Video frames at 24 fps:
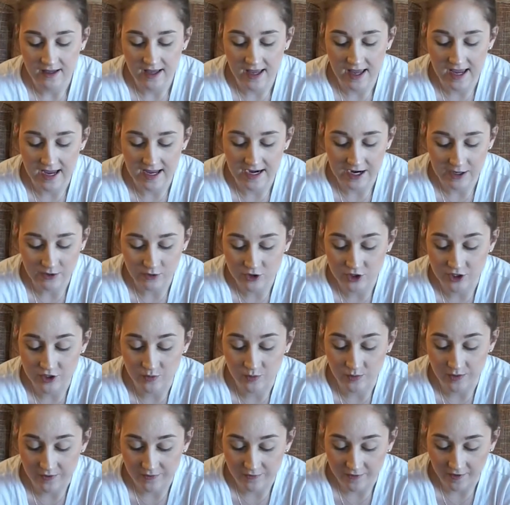and I would
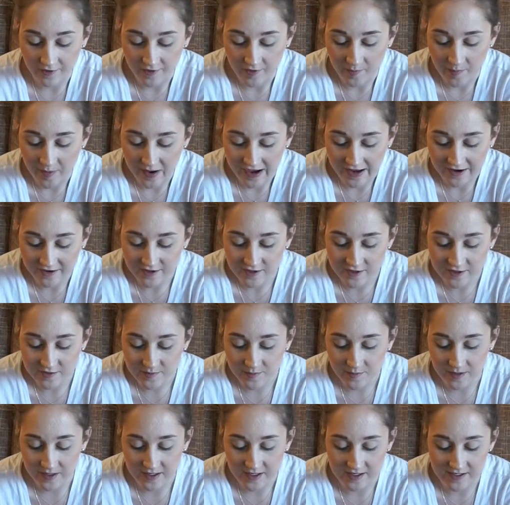just refill the bottles
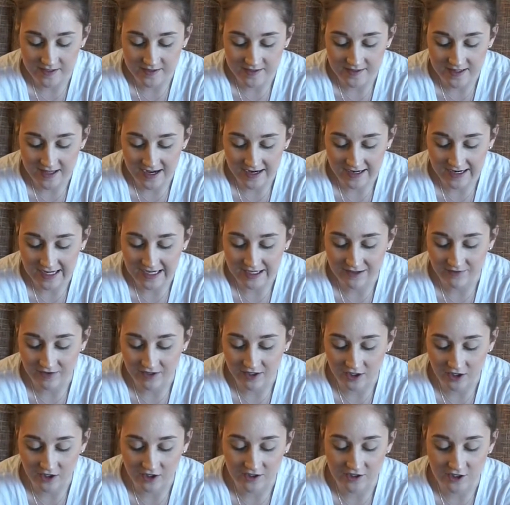because that kind of
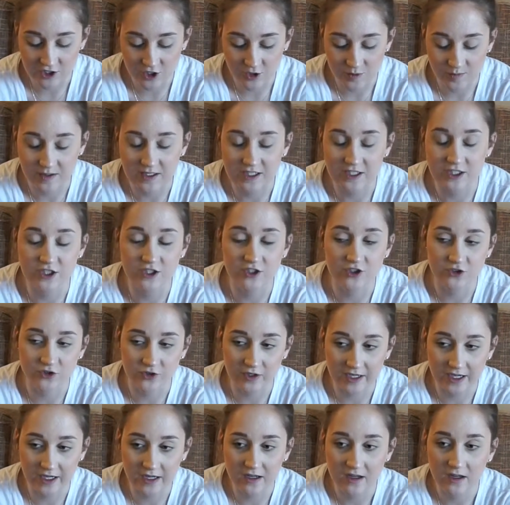encouraged me to
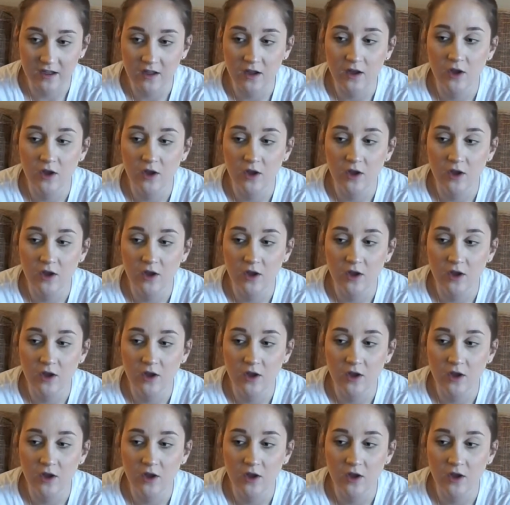drink